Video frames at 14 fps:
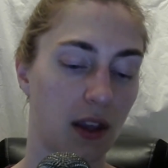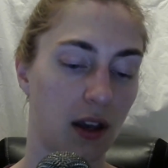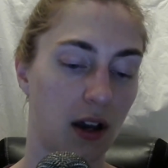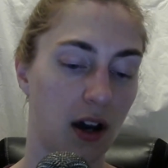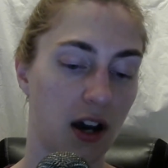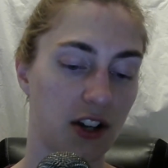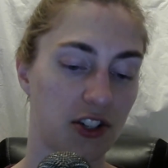
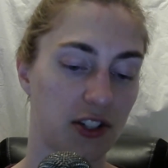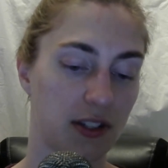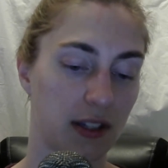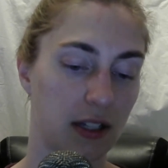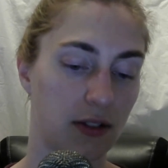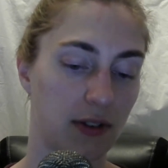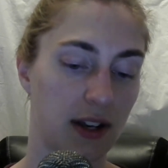
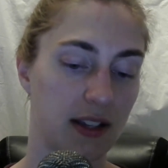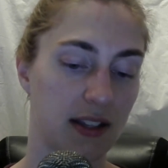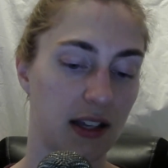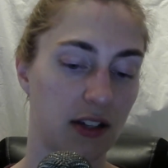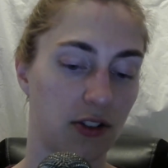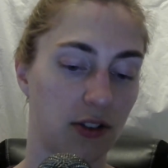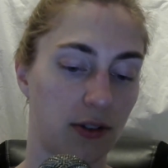Cautiously, Grace
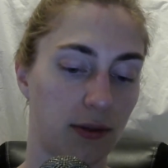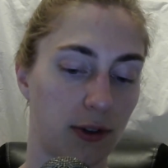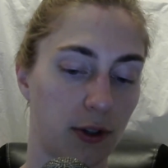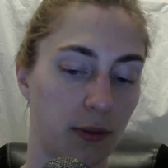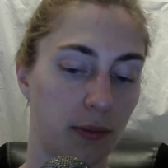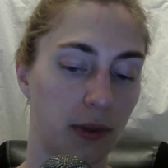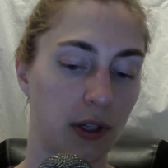entered the
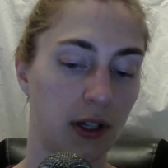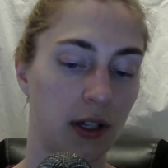room.